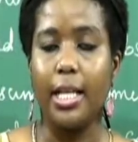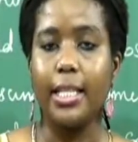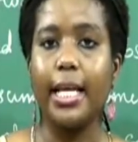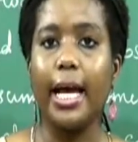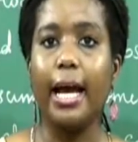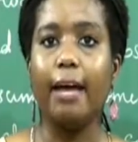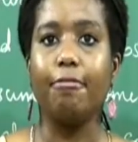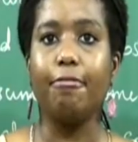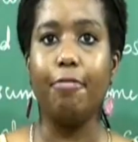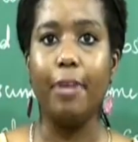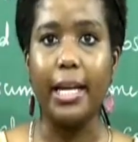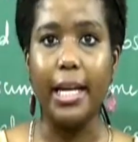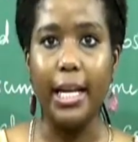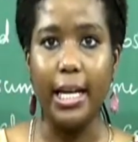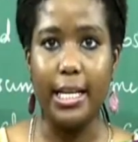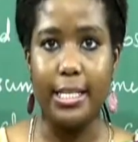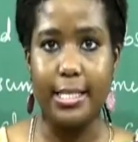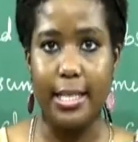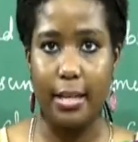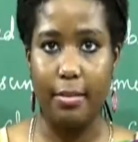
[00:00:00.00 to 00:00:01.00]
They have very
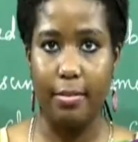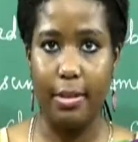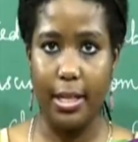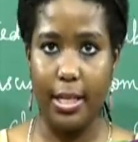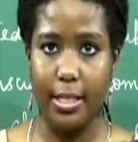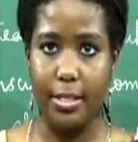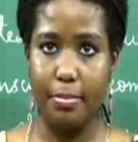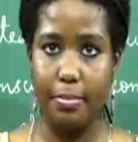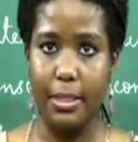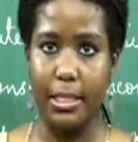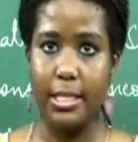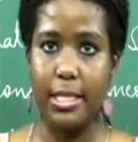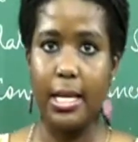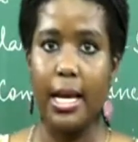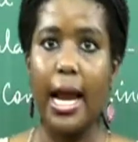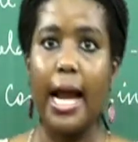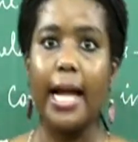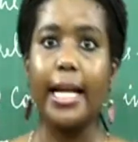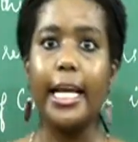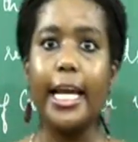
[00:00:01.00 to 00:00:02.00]
less advertisements,
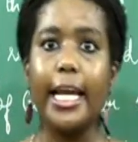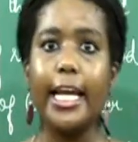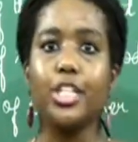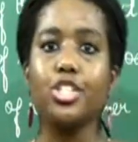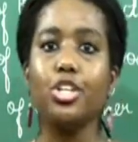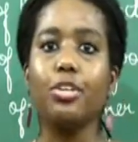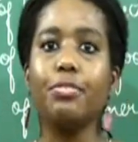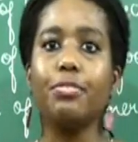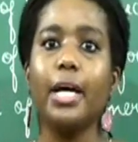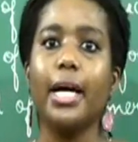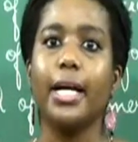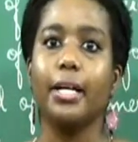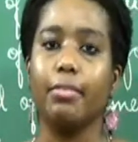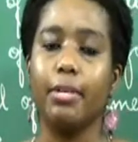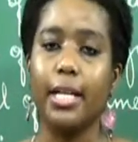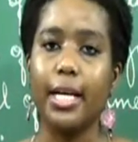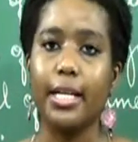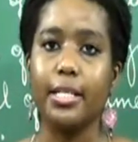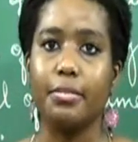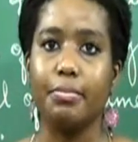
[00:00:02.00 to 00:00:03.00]
and each of the
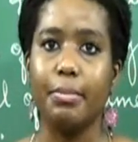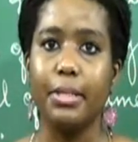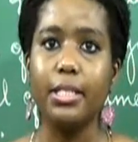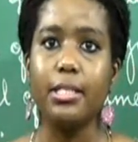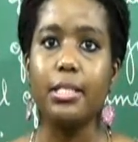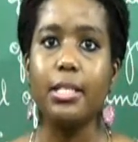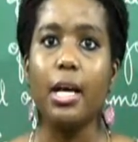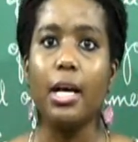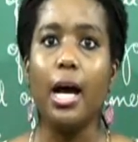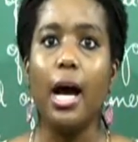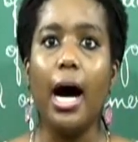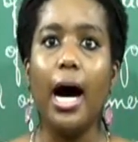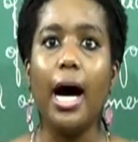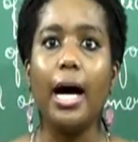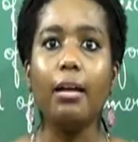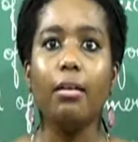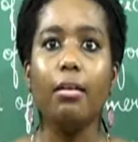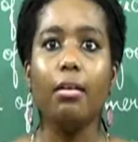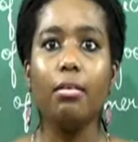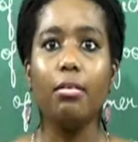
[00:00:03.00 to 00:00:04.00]
advertisements
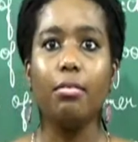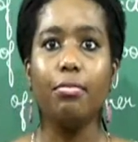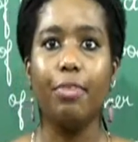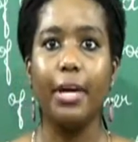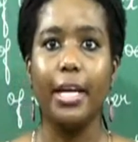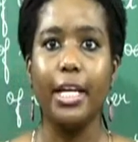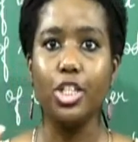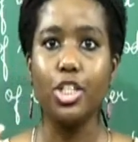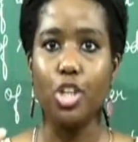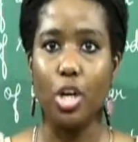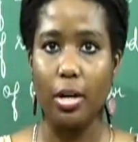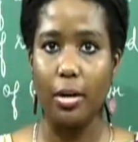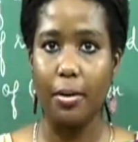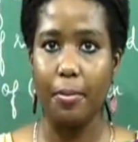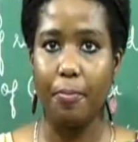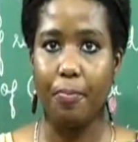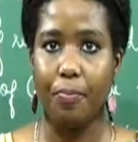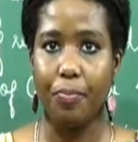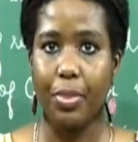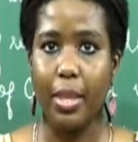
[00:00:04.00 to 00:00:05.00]
are very short.
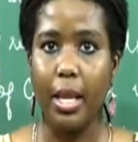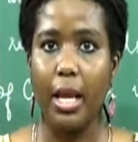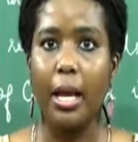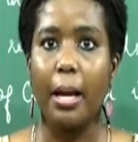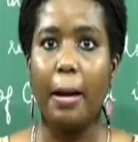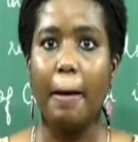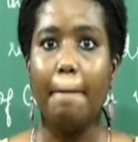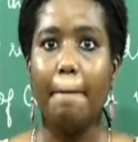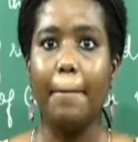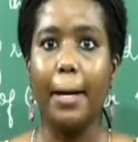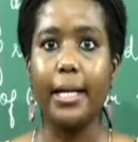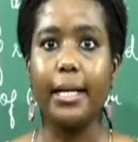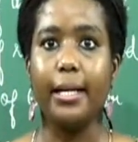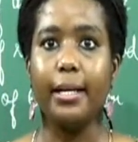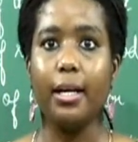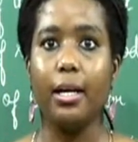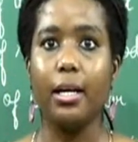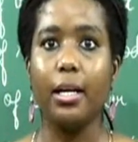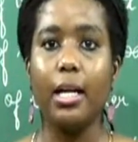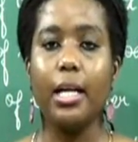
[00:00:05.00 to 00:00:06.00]
But
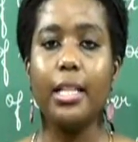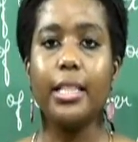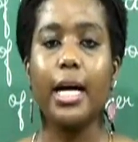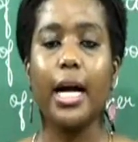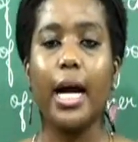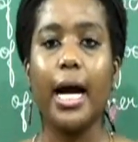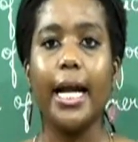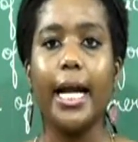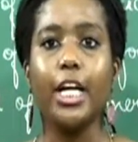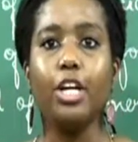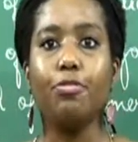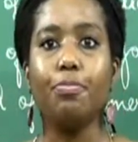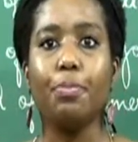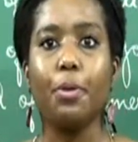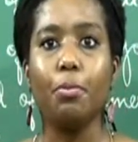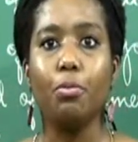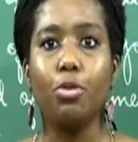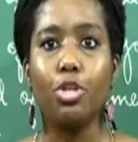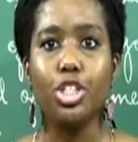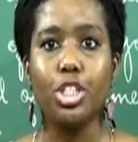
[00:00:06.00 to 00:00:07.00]
here, the kind of
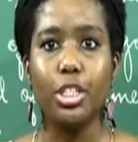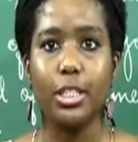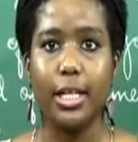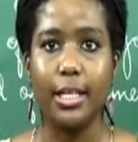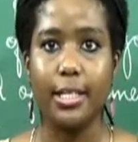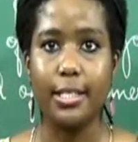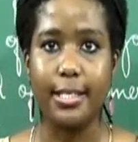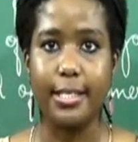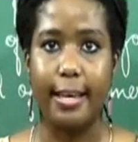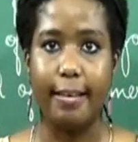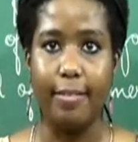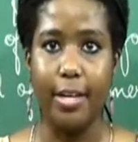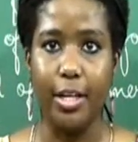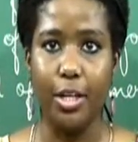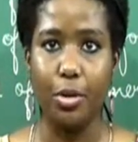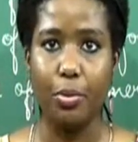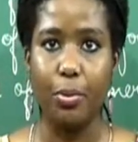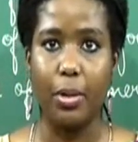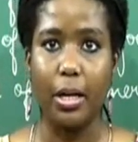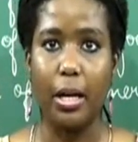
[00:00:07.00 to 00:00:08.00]
promotion that is
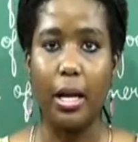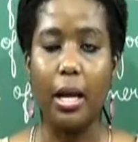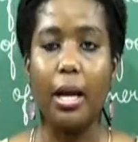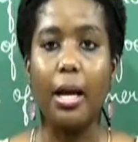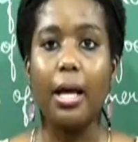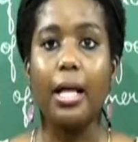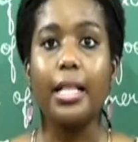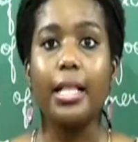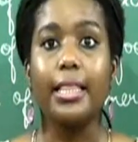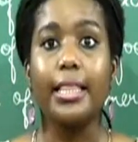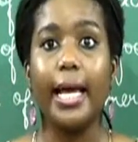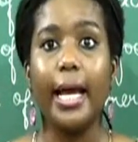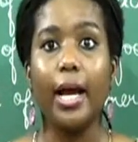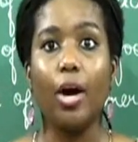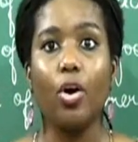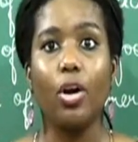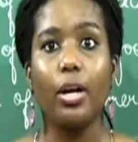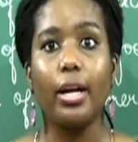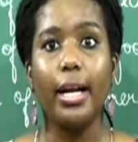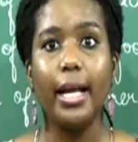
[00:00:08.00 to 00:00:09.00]
given to it, they
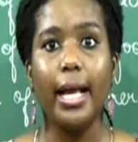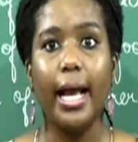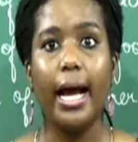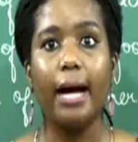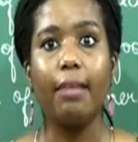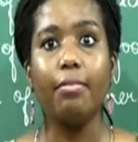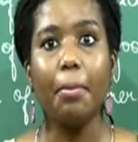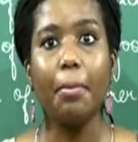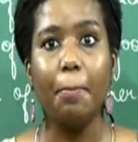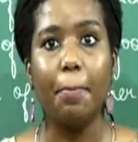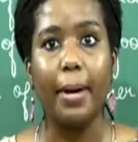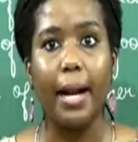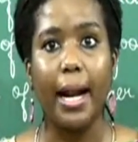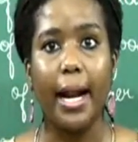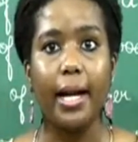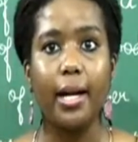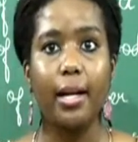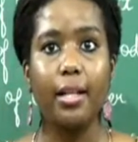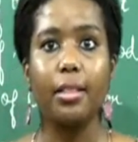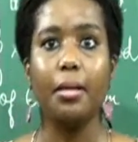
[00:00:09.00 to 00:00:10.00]
already have a
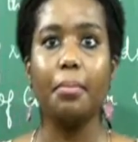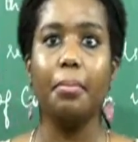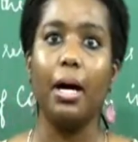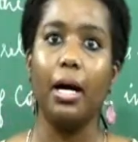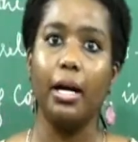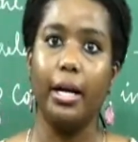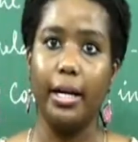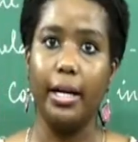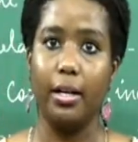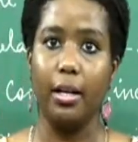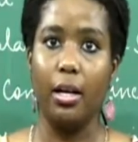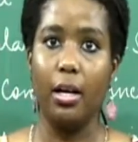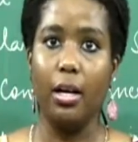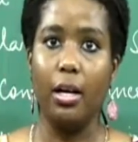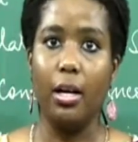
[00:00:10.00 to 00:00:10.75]
brand in the market.